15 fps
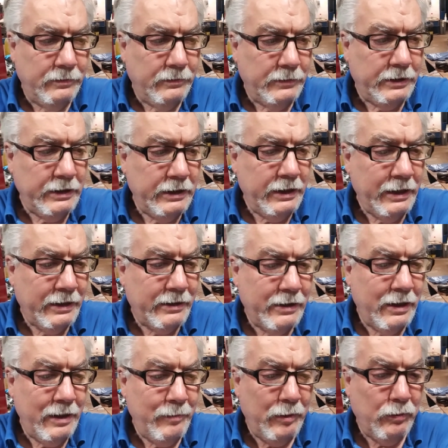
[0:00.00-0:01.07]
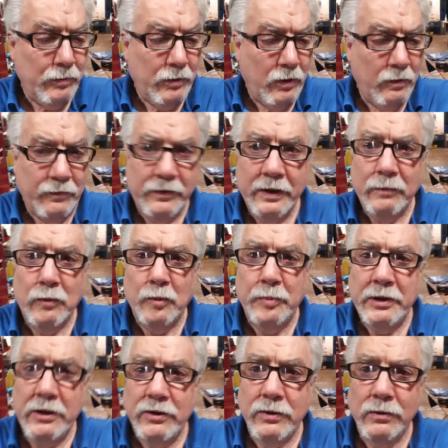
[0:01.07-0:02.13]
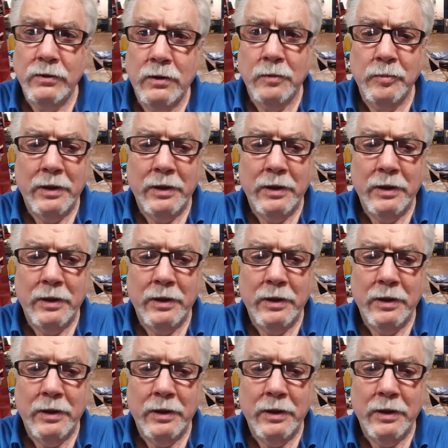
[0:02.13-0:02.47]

See you next time. Hopefully it won't be too long,